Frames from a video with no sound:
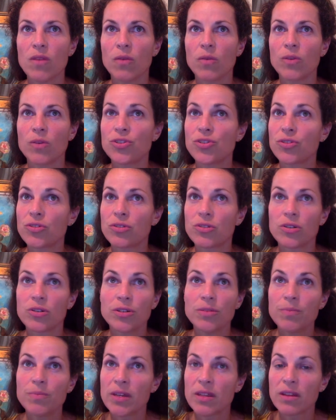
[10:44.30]
which
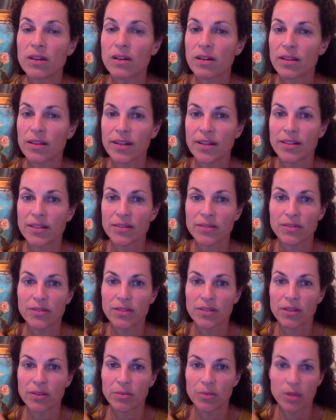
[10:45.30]
could be the collective
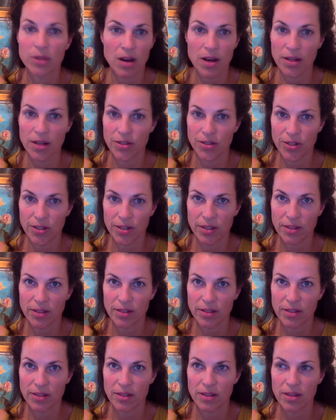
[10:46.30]

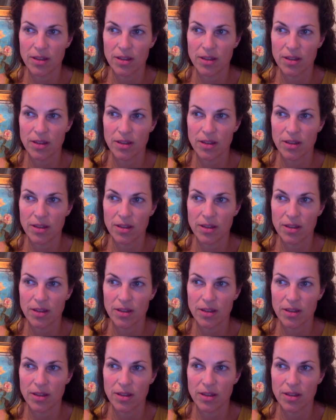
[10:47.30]
subconscious.